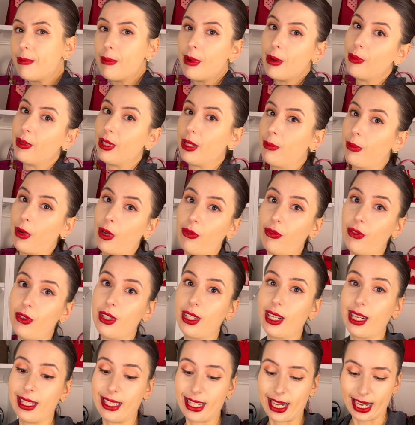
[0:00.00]
me with a Mofu
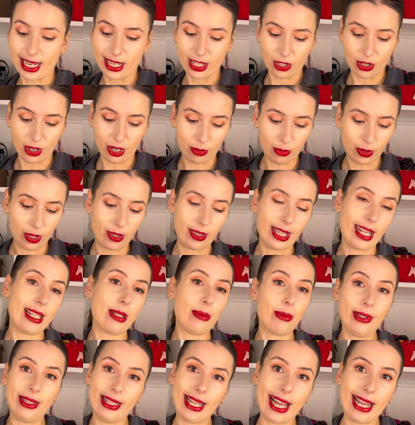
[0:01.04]
Sand t-shirt, well, that's
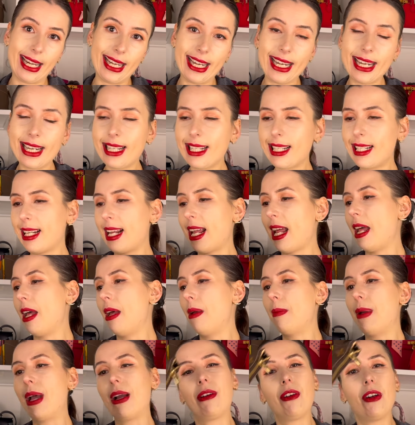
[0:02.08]
what that is.
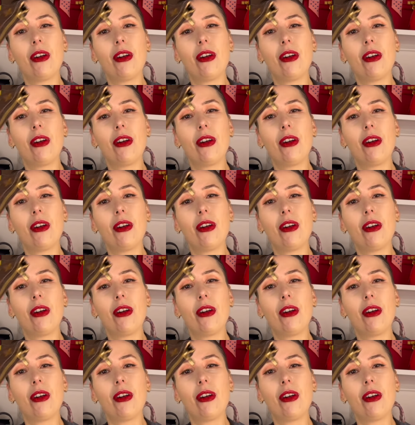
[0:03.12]
I've